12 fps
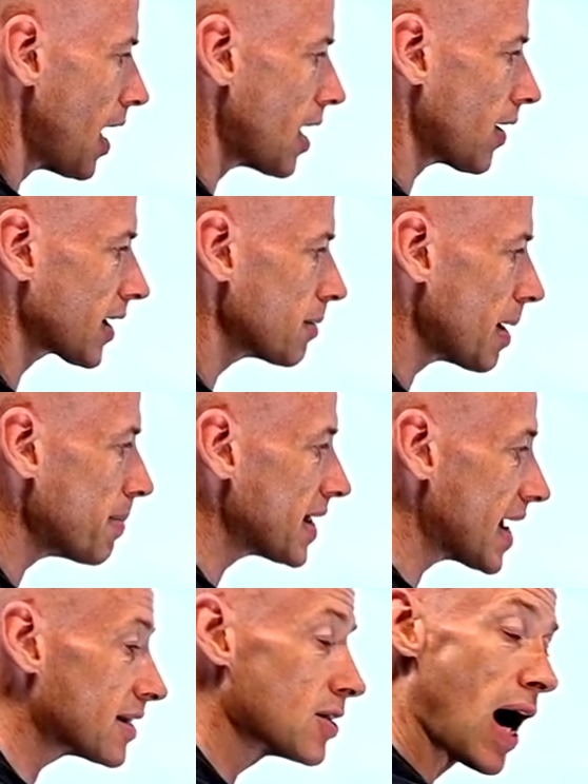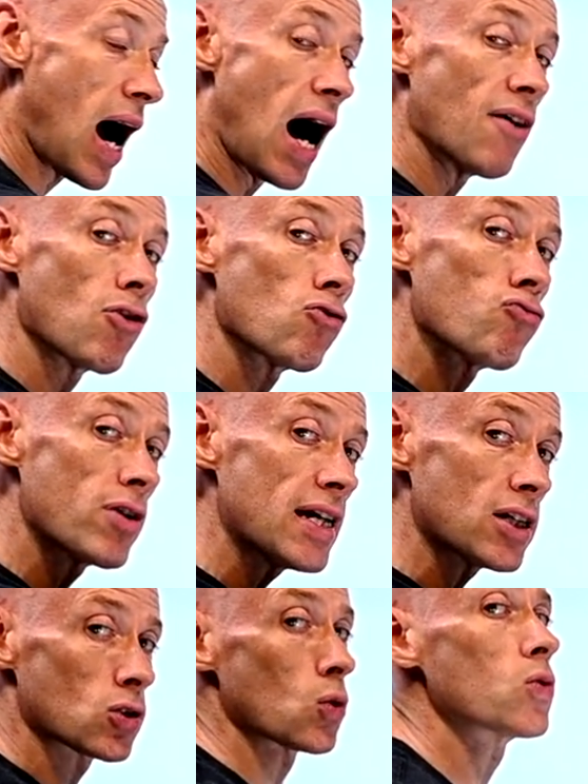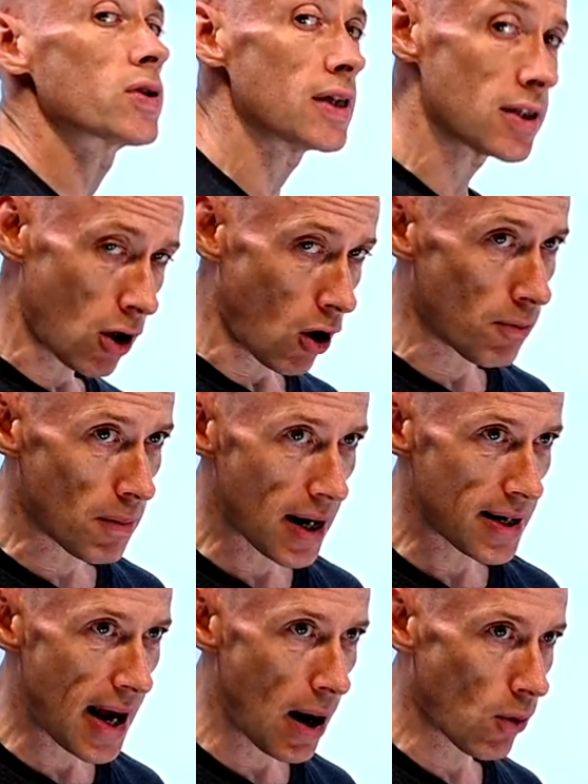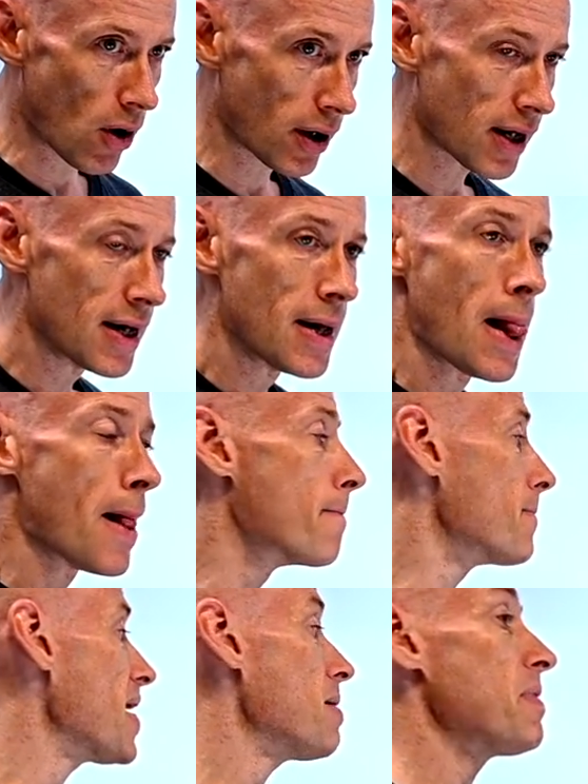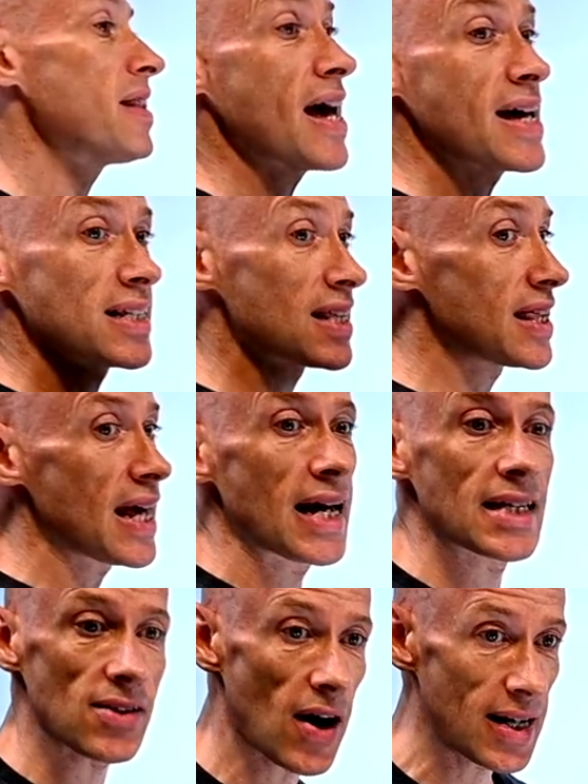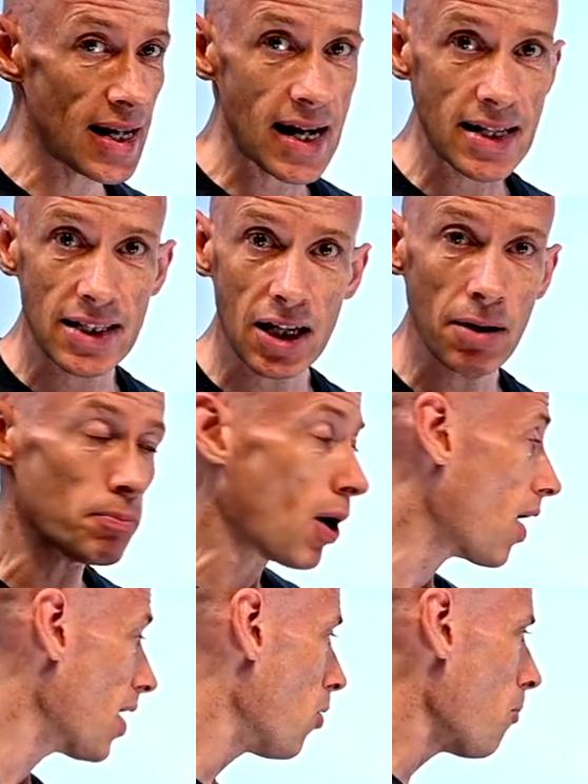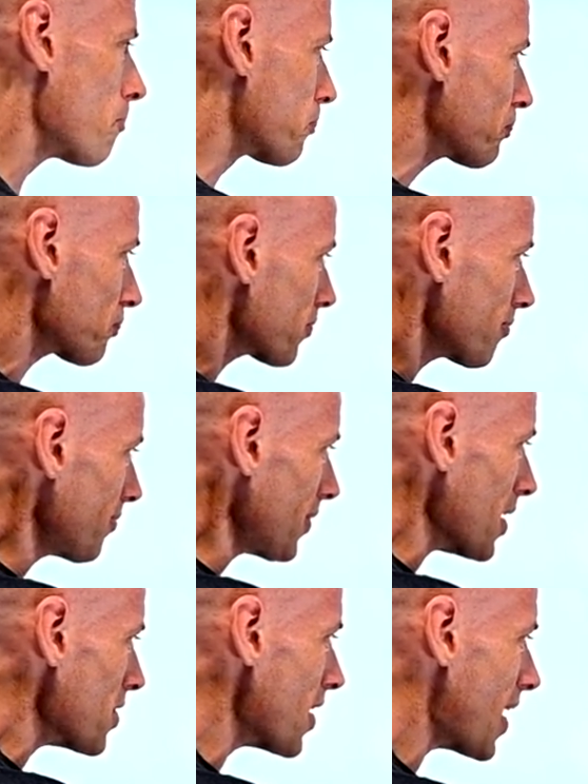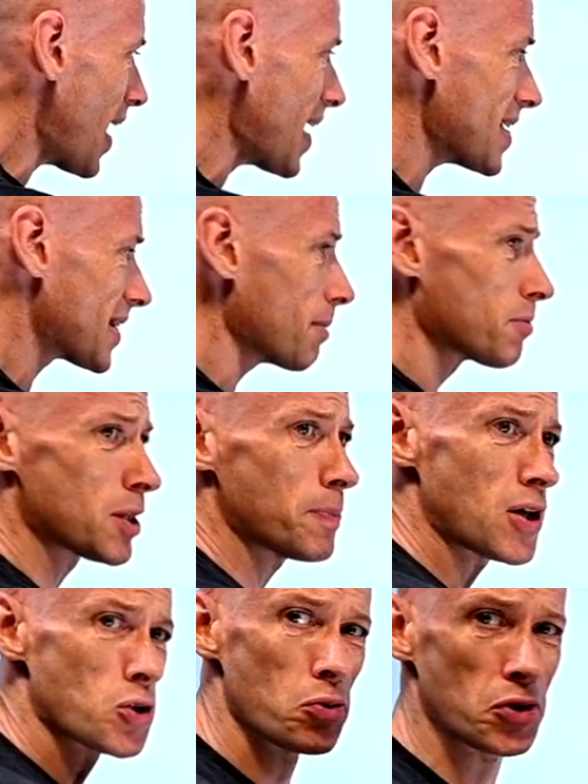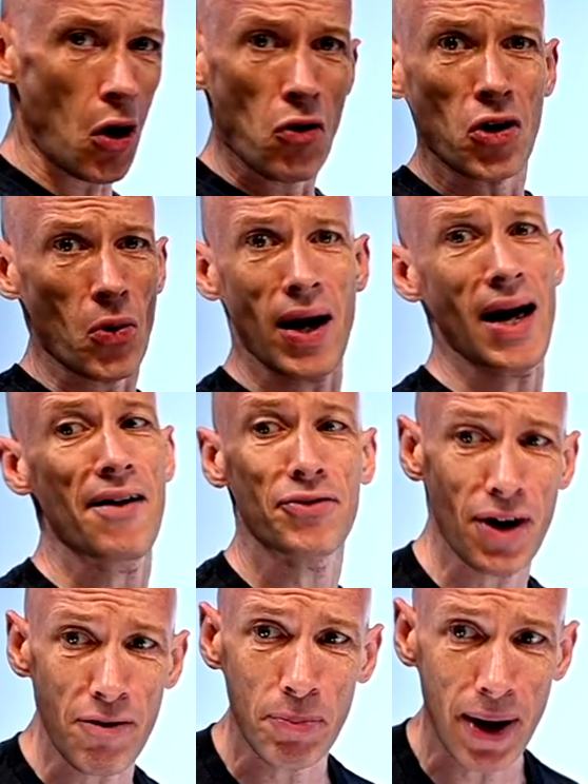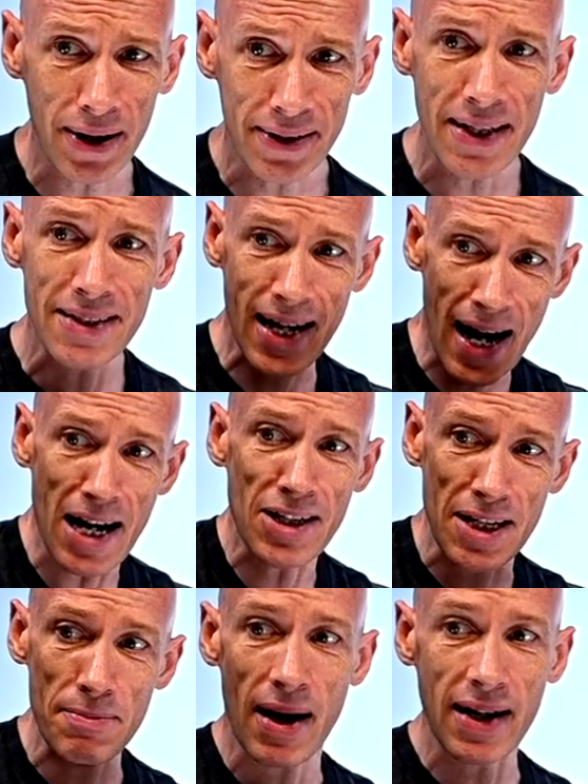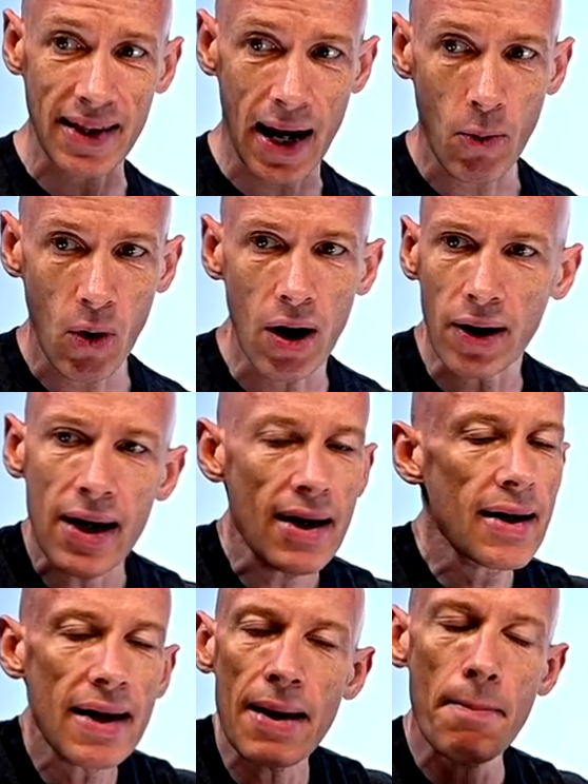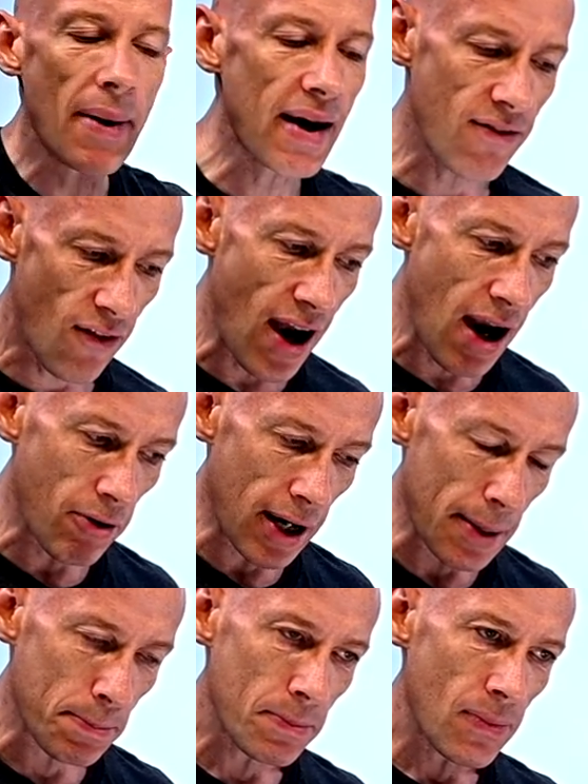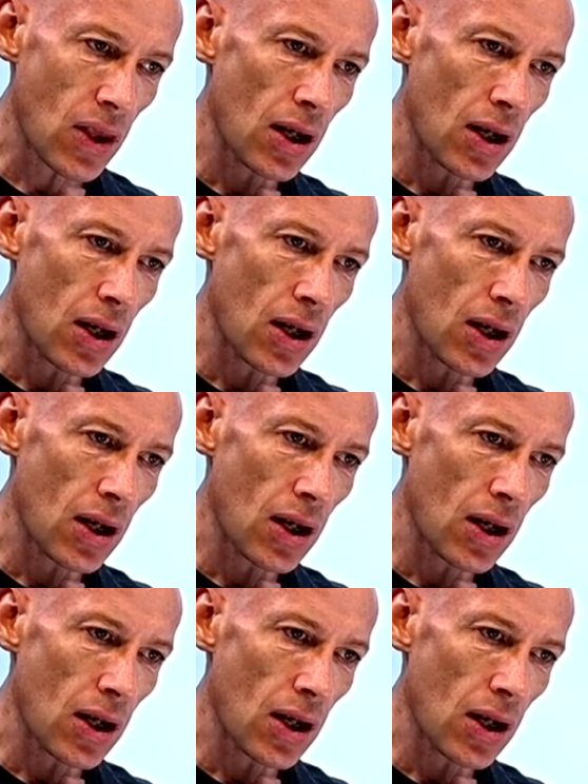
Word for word: and I can maybe get to other resources on my network. Maybe there's things I need to compile that, hey, it's some special dongle I have to have plugged in to actually make that work. It may vary,